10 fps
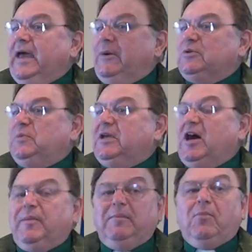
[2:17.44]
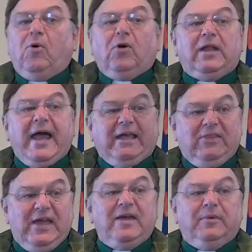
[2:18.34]
and was becoming more like
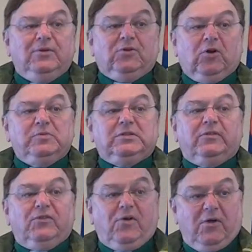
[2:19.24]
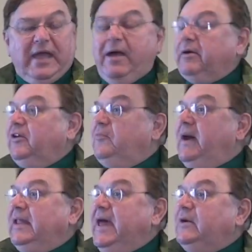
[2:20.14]
them in terms of the vulgarity of
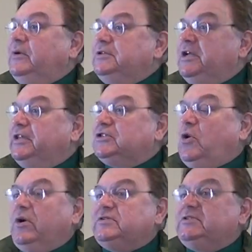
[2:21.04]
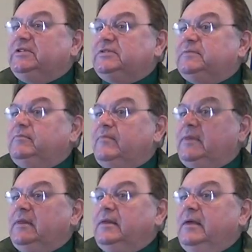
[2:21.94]
my language and its coarseness.
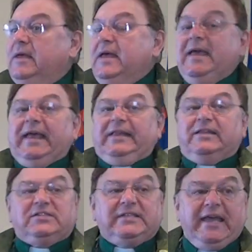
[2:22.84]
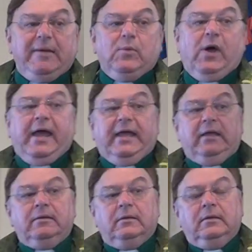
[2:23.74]
In the same
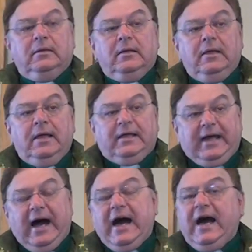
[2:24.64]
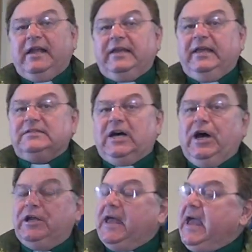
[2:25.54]
way, God is
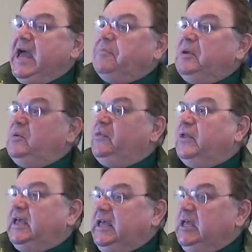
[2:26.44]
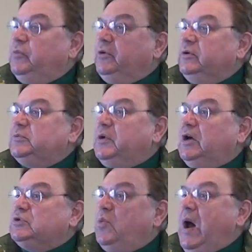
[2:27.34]
unhappy with the Hebrews
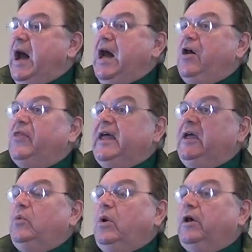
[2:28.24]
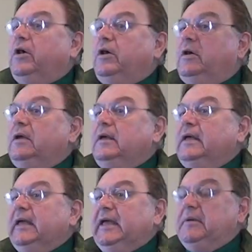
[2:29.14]
because while they were
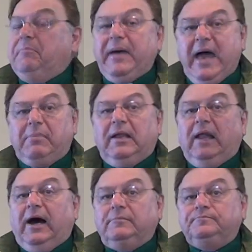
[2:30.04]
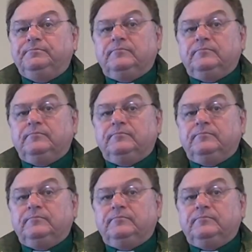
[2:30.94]
in Babylon,